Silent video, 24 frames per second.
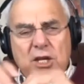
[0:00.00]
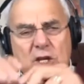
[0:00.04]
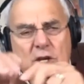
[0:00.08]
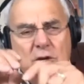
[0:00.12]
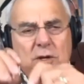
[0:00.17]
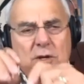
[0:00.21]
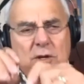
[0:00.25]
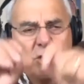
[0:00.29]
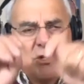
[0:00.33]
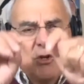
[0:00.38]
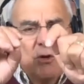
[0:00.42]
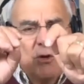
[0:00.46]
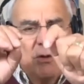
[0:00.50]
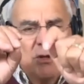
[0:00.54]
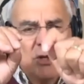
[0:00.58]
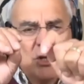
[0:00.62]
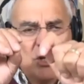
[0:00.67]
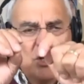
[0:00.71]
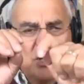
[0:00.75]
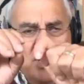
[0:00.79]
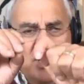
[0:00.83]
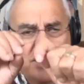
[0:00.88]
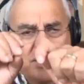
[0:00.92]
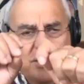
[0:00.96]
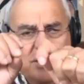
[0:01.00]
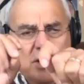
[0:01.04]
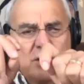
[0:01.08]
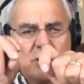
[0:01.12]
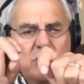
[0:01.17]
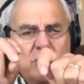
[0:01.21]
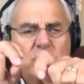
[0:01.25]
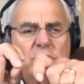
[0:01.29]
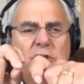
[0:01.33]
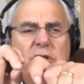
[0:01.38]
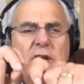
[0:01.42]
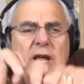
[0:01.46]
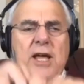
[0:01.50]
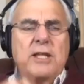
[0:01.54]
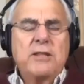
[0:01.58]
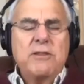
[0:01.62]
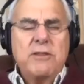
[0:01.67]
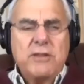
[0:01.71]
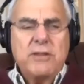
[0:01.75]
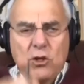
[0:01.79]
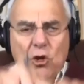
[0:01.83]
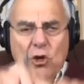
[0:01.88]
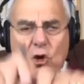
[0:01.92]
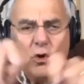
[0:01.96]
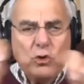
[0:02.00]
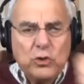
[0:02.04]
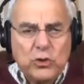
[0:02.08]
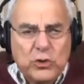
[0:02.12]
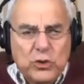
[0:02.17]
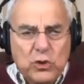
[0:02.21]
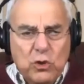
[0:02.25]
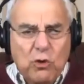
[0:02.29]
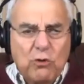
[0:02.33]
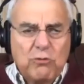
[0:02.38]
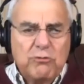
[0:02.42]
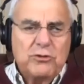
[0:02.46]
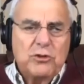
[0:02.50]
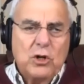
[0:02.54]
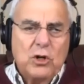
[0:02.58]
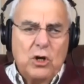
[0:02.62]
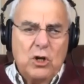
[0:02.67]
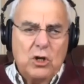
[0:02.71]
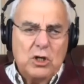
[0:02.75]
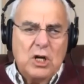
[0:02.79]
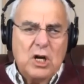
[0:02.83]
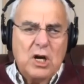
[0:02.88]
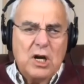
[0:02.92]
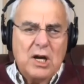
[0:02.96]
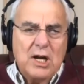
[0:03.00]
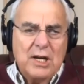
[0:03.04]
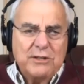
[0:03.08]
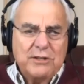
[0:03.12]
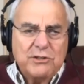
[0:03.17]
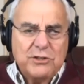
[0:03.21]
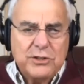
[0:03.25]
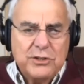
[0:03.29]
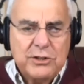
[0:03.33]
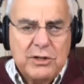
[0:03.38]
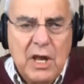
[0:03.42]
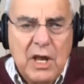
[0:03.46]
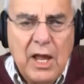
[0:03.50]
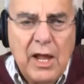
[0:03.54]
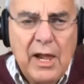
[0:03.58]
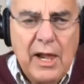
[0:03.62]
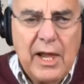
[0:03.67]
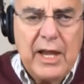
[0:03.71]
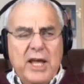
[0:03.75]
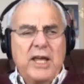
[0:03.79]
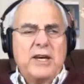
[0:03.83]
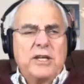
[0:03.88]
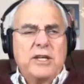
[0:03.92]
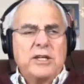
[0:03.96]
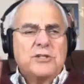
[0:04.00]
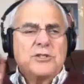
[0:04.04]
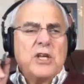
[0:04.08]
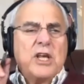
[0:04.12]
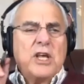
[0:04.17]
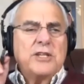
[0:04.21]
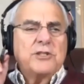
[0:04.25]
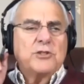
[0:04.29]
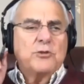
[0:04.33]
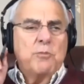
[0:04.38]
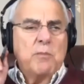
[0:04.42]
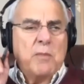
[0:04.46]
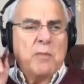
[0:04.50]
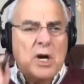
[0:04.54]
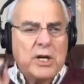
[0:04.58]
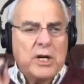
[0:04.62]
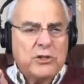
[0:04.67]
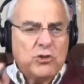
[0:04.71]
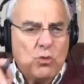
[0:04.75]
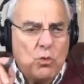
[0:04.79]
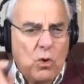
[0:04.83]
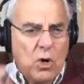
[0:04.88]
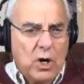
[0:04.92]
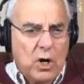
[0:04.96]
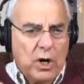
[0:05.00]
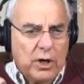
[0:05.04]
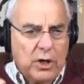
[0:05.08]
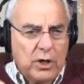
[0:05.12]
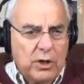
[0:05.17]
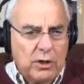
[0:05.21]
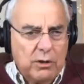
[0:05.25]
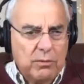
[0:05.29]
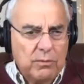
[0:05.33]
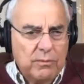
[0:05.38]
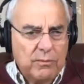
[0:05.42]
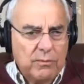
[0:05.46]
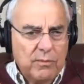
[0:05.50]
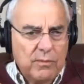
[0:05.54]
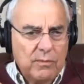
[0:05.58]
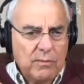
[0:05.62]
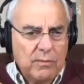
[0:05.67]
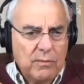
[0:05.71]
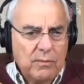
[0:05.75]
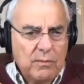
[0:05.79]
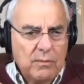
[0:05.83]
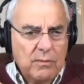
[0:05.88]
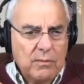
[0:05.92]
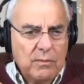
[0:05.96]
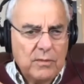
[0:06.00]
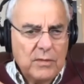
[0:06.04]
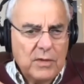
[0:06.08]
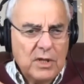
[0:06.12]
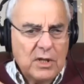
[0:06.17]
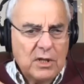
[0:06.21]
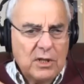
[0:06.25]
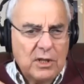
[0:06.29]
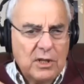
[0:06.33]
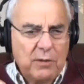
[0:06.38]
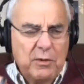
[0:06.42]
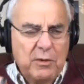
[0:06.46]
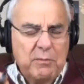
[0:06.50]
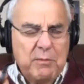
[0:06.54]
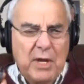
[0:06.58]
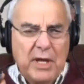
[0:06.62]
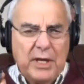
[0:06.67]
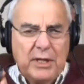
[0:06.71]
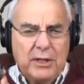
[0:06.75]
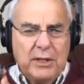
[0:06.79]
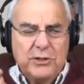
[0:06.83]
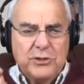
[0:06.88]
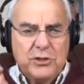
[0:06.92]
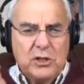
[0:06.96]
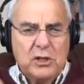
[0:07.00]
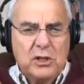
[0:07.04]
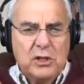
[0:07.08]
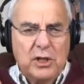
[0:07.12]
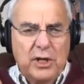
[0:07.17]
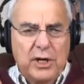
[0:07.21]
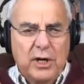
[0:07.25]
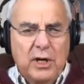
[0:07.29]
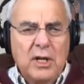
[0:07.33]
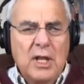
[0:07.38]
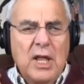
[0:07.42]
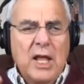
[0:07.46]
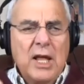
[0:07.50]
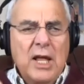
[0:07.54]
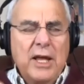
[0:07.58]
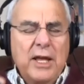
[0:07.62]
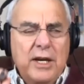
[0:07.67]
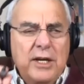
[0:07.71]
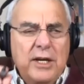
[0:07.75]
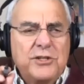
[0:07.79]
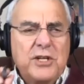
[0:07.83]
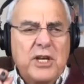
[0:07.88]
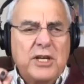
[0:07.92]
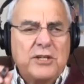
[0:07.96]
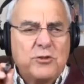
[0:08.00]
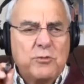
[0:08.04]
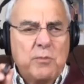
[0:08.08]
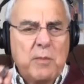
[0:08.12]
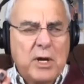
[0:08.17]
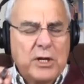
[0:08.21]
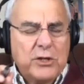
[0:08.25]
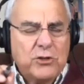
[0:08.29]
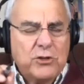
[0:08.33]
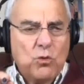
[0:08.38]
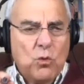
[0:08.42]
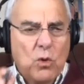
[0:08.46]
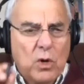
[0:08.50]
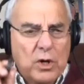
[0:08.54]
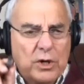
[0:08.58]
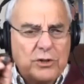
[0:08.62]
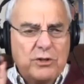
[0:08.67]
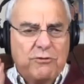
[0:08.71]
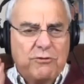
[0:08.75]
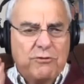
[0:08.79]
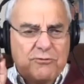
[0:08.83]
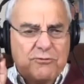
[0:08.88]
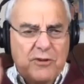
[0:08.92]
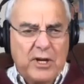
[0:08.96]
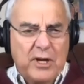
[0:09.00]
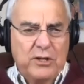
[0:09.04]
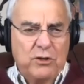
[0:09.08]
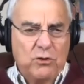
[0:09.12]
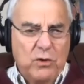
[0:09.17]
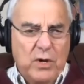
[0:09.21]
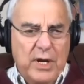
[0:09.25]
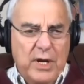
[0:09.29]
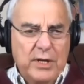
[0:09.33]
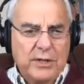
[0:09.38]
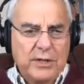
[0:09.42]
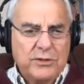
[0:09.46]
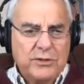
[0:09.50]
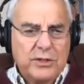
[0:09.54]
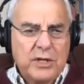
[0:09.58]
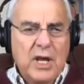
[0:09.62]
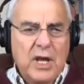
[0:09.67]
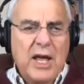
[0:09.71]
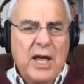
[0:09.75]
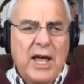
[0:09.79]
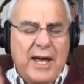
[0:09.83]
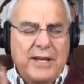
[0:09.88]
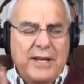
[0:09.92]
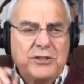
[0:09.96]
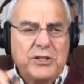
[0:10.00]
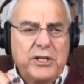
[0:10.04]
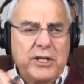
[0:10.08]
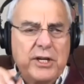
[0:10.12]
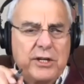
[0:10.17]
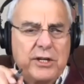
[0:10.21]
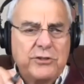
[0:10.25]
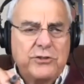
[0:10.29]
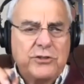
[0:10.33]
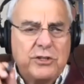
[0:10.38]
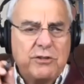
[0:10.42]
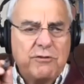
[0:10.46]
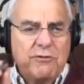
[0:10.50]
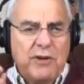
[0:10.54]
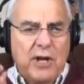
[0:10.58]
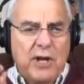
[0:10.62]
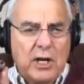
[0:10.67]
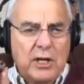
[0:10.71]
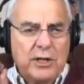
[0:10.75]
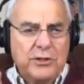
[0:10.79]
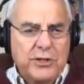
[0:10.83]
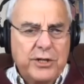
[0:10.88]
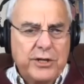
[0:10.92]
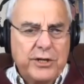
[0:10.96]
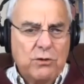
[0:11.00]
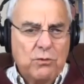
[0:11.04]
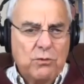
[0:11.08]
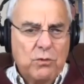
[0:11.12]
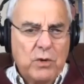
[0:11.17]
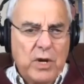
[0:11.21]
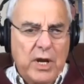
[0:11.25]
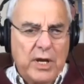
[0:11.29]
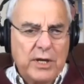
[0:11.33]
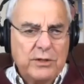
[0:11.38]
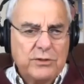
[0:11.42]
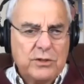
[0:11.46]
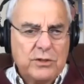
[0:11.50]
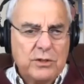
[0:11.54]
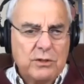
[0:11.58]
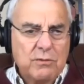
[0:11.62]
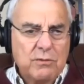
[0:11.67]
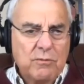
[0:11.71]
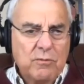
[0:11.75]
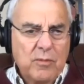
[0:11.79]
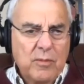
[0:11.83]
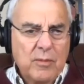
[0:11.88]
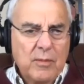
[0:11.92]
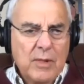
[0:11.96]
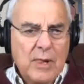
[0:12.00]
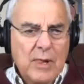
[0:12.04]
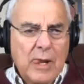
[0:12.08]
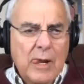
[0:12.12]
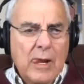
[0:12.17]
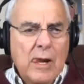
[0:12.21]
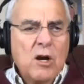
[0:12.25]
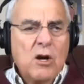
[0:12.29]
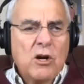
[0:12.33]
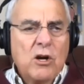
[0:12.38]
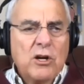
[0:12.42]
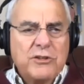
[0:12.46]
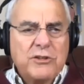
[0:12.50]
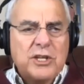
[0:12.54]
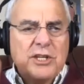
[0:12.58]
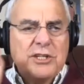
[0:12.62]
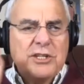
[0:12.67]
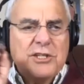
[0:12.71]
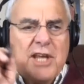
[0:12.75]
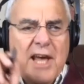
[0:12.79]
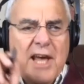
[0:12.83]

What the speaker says: you need to understand those overall costs. It is as much work. Let me make this clear. It is as much work to fundraise as it is to volunteer raise. The